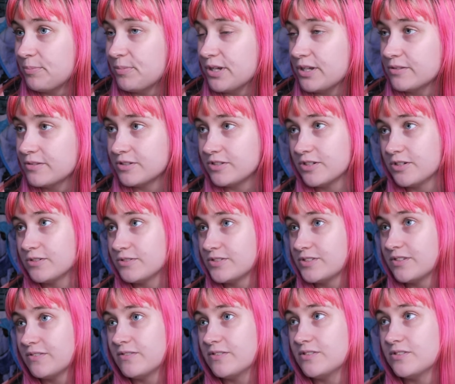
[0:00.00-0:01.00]
upping the
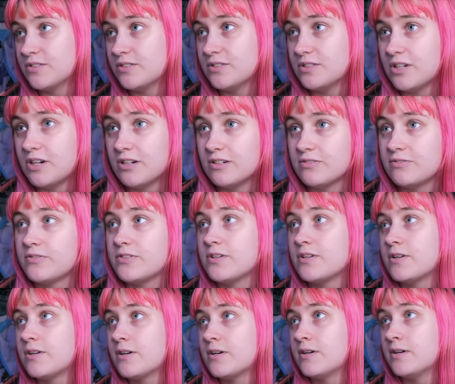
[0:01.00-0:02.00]
dose of the Zoloft.
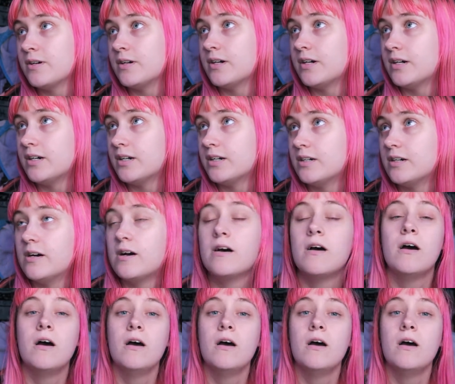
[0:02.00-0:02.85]
And